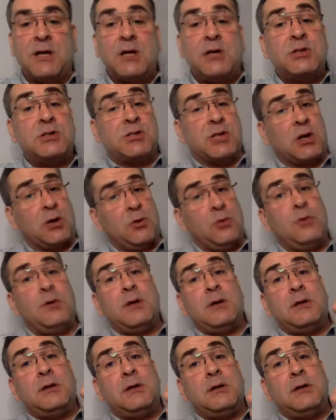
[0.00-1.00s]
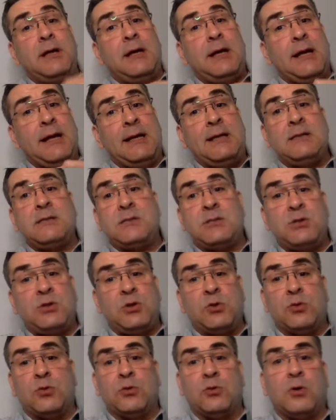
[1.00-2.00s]
So, is
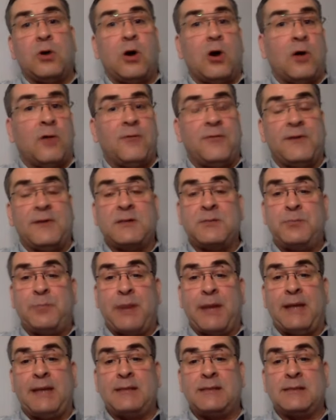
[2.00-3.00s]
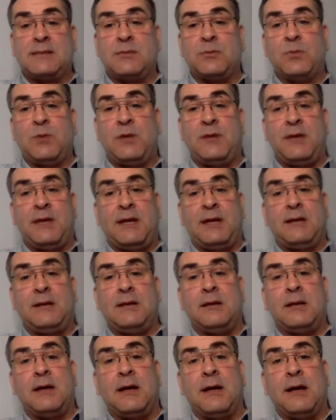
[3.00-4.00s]
your office based within